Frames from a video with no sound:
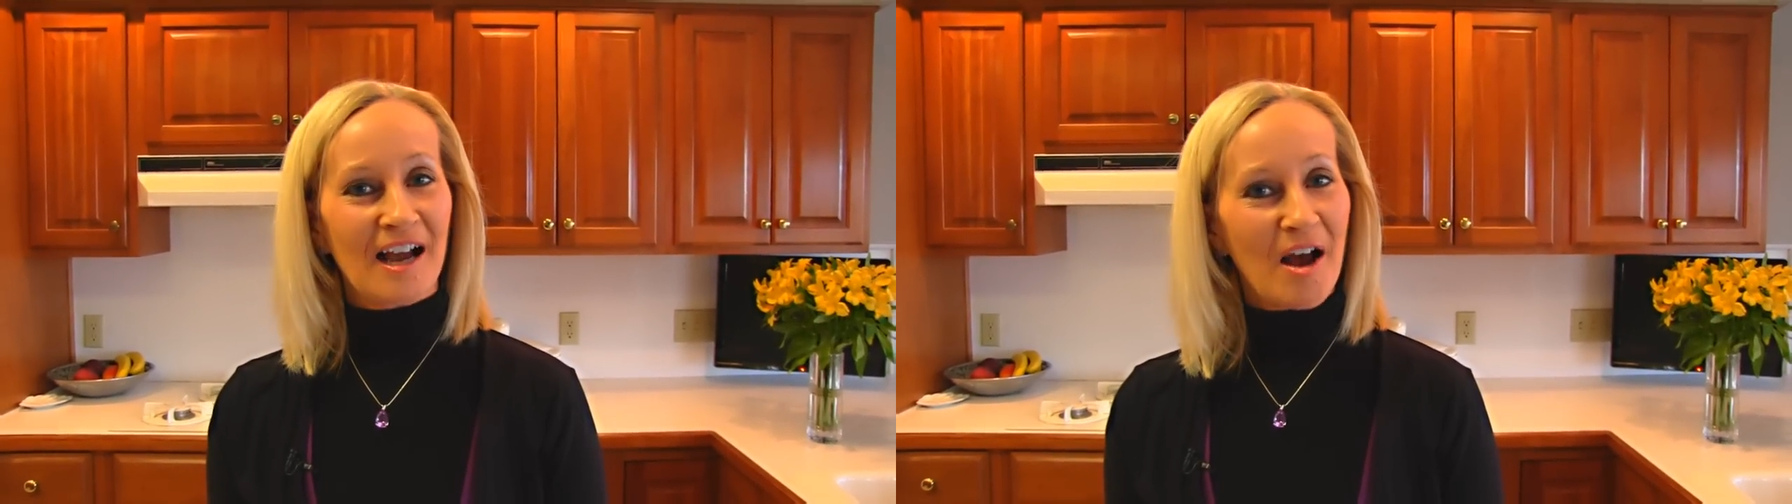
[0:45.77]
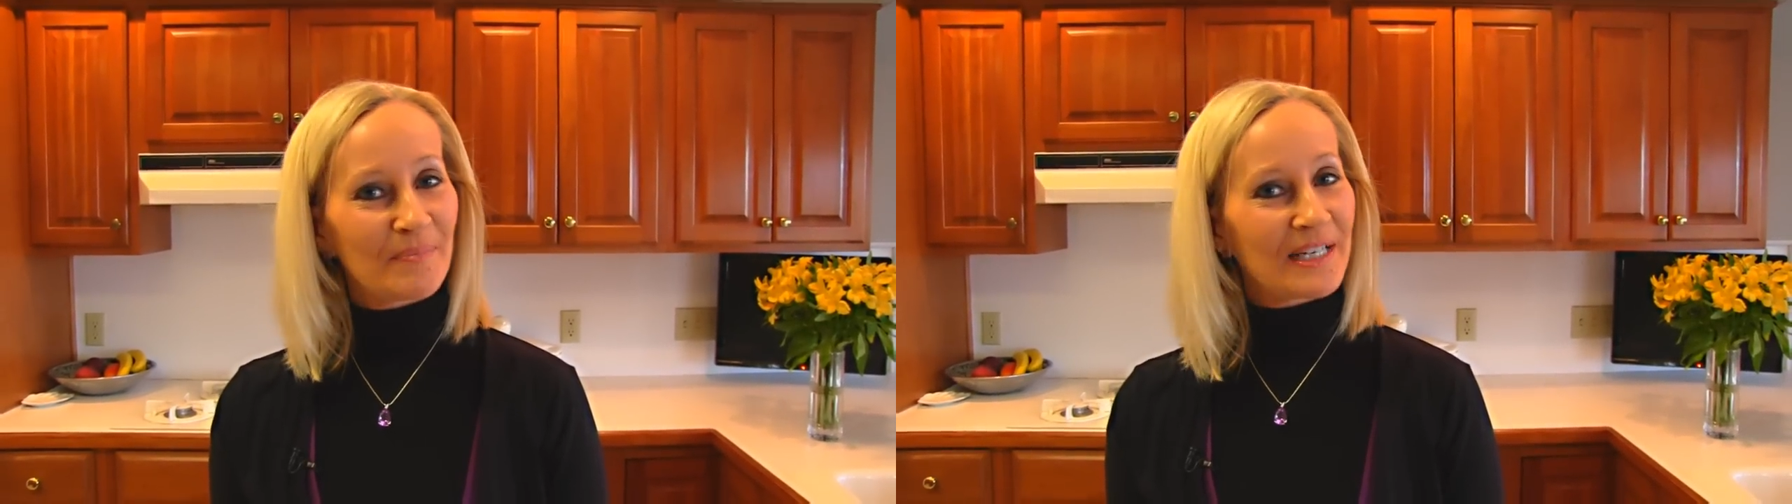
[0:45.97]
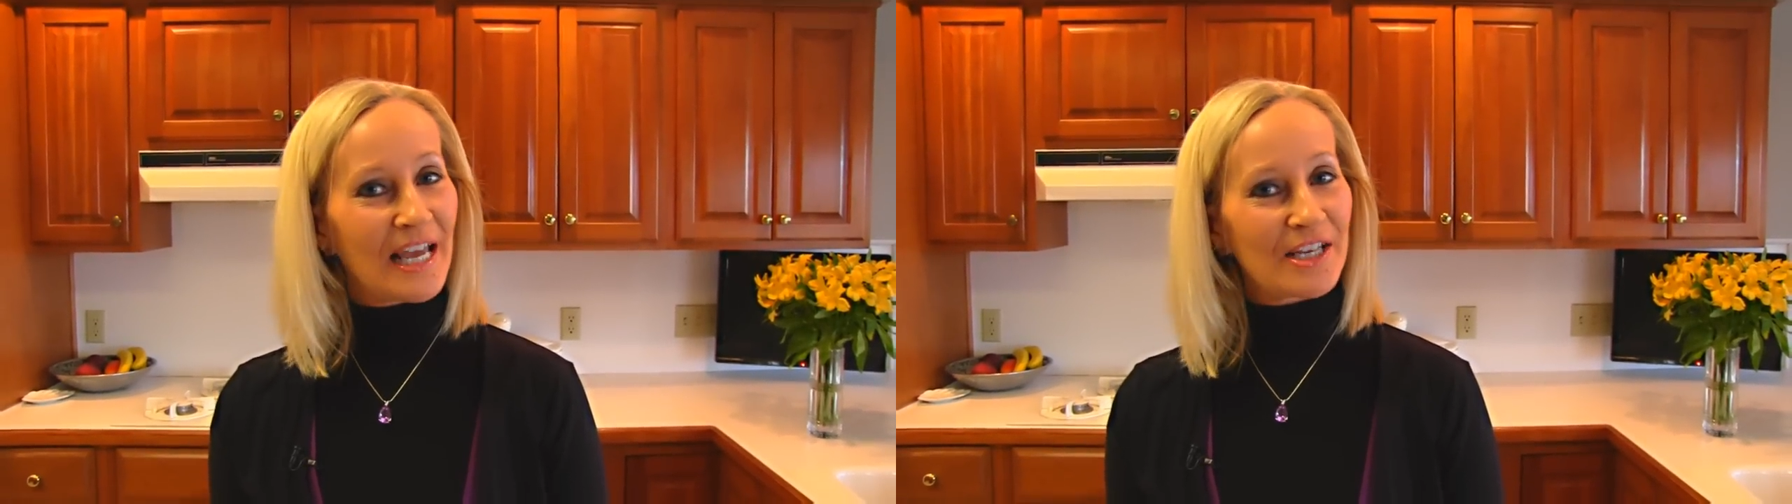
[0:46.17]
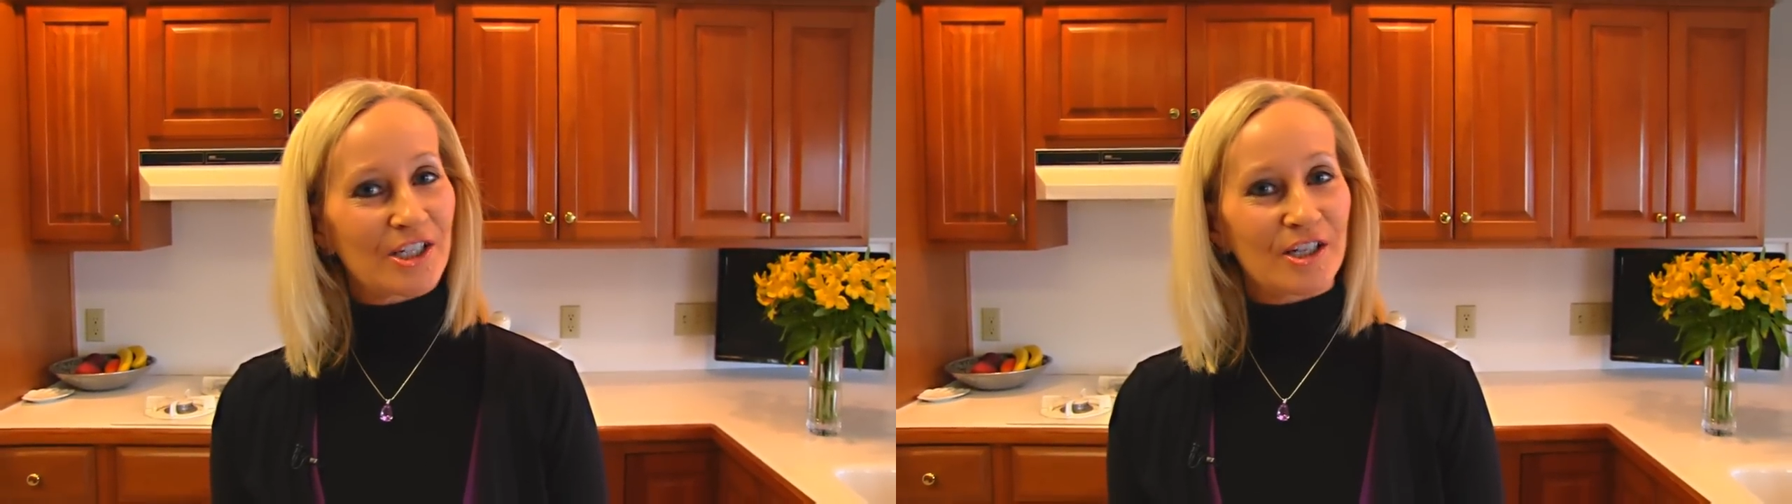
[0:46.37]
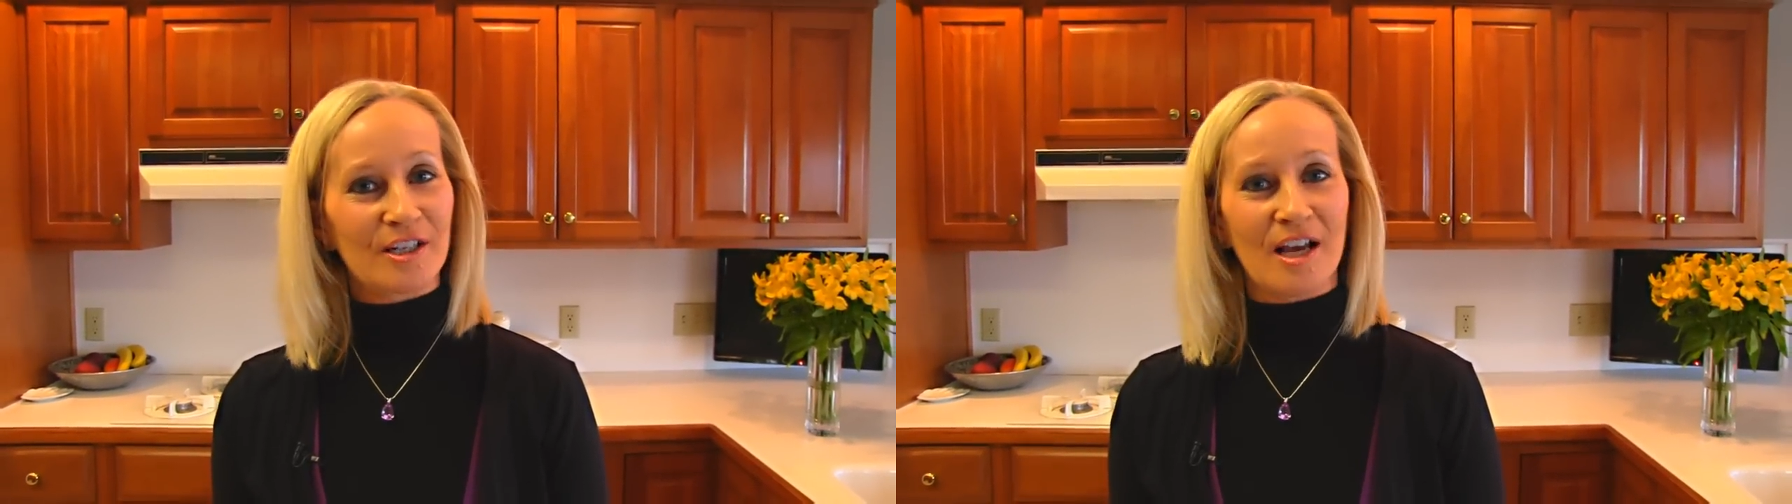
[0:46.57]

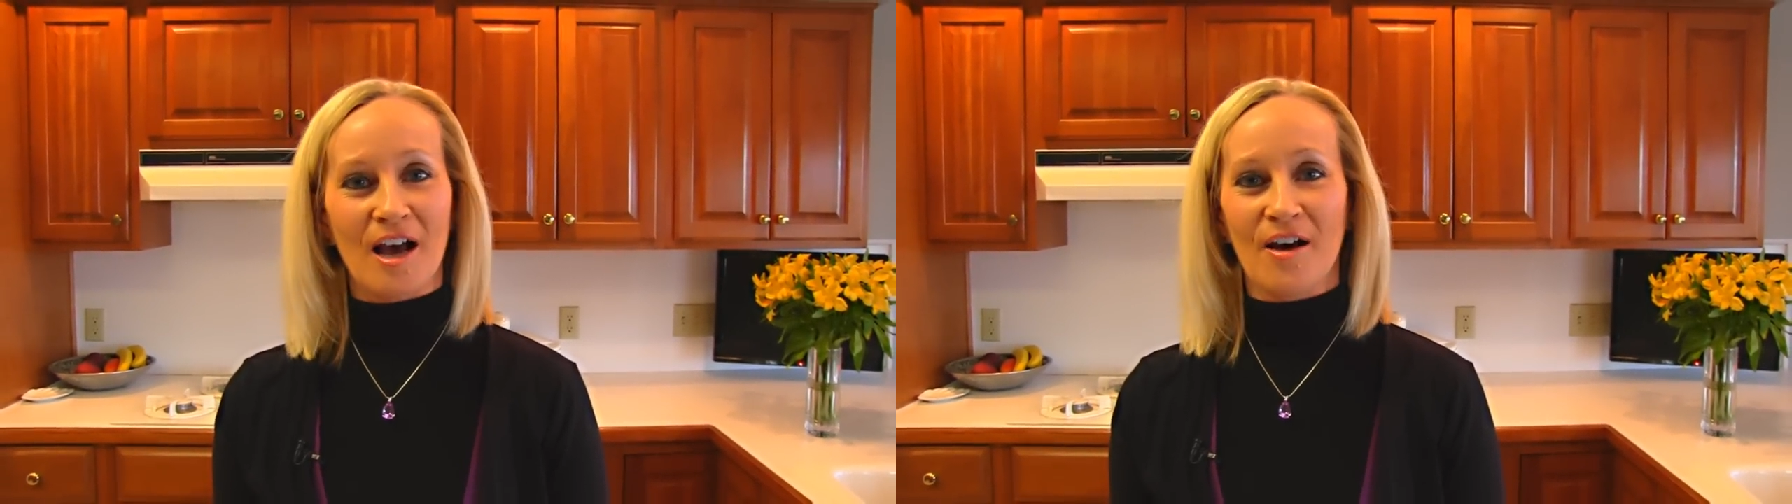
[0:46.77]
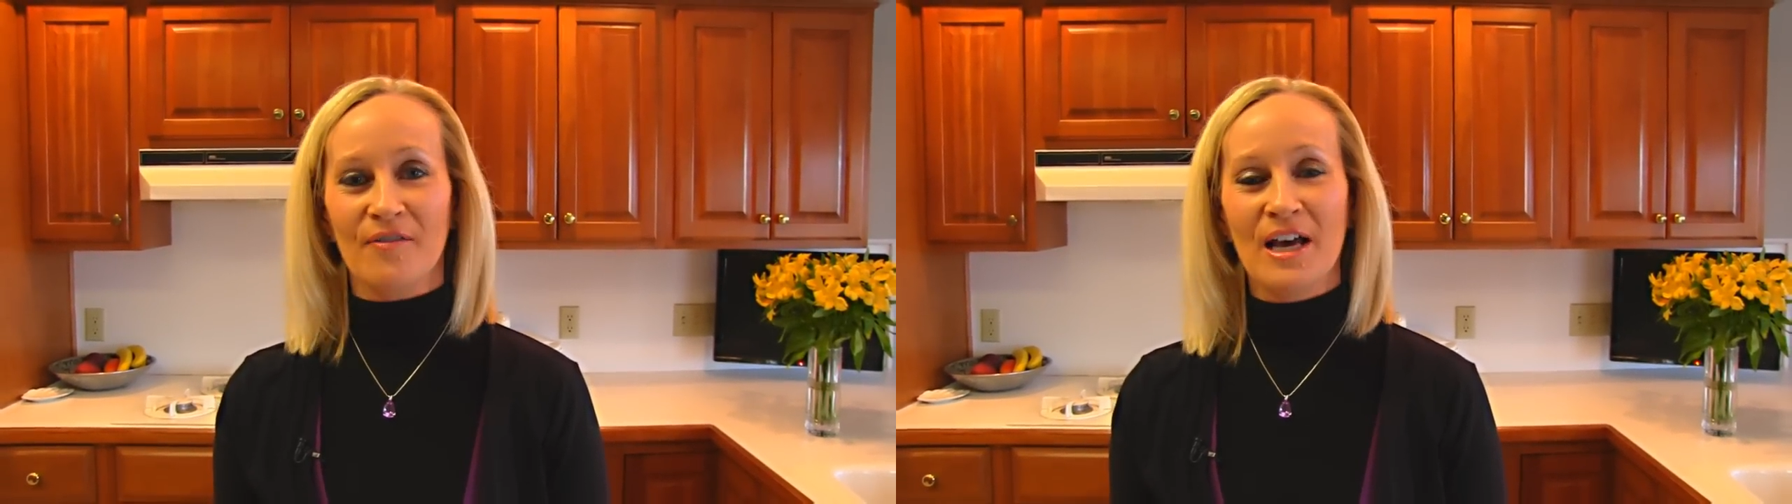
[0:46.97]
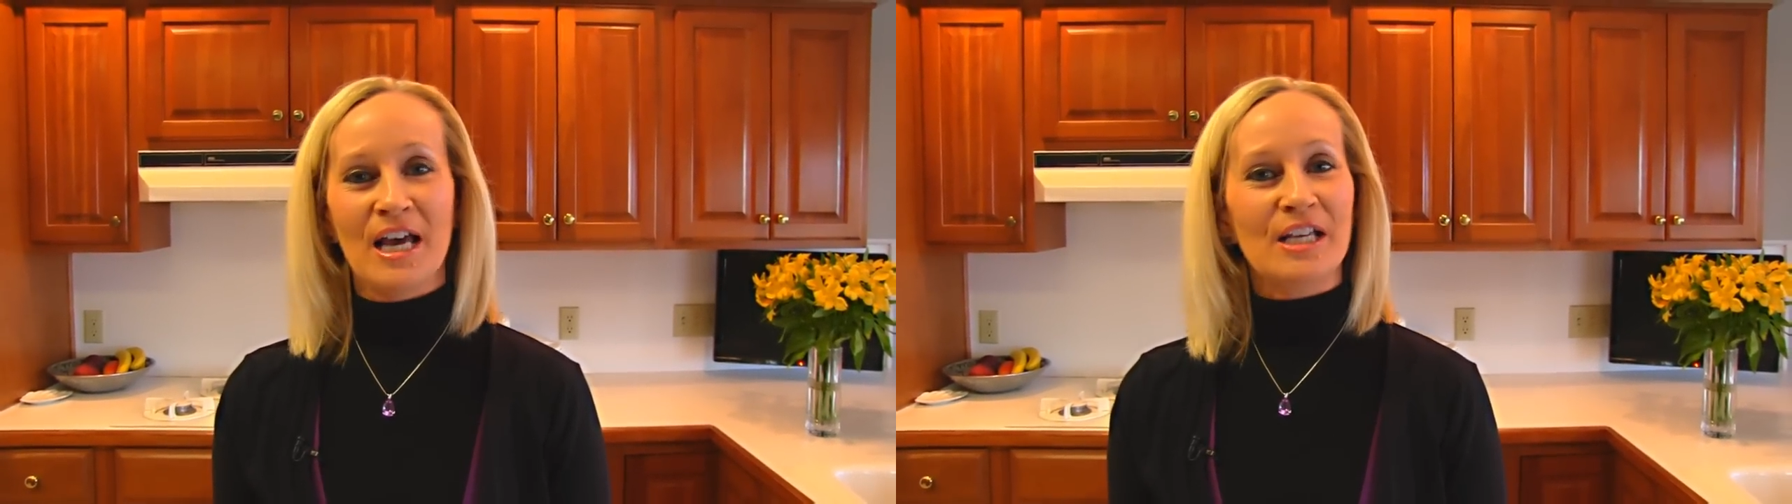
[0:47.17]
combination of